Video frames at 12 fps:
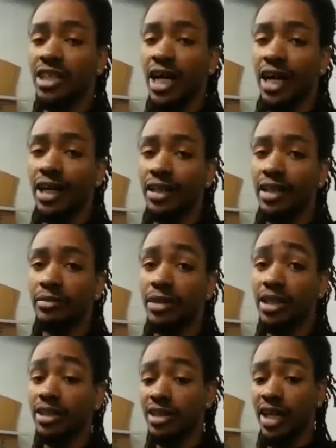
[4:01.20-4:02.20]
dyeing it,
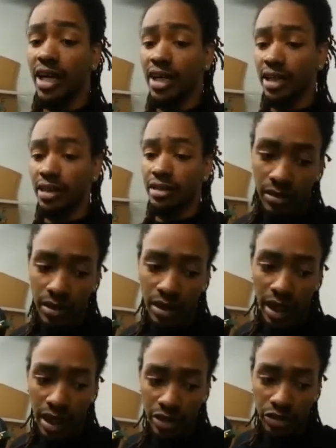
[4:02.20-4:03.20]
because dye can
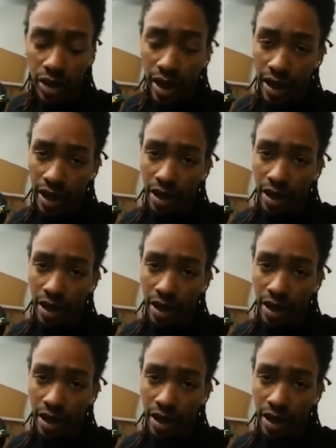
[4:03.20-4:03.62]
kind of dry it